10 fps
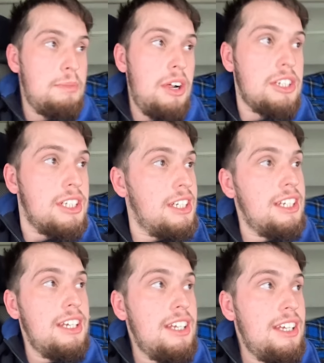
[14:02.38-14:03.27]
brushed.
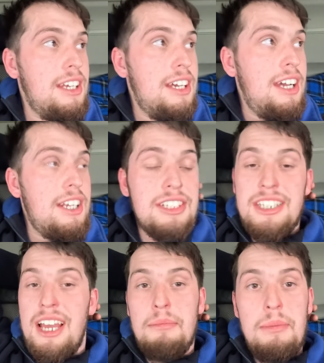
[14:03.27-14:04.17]
I just
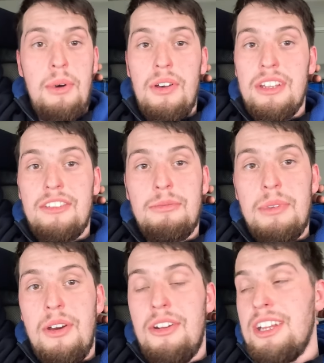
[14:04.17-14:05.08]
can't be bothered, if I'm
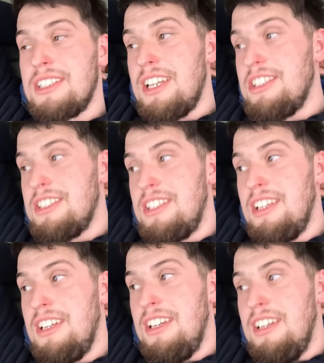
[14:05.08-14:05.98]
being honest. I just...
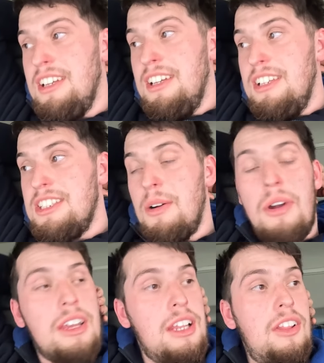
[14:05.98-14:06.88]
It's a
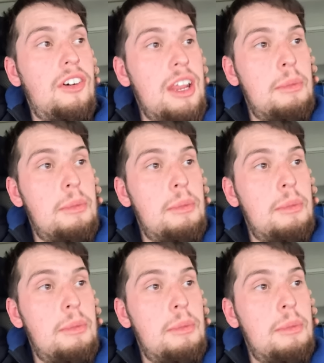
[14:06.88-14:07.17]
working lorry,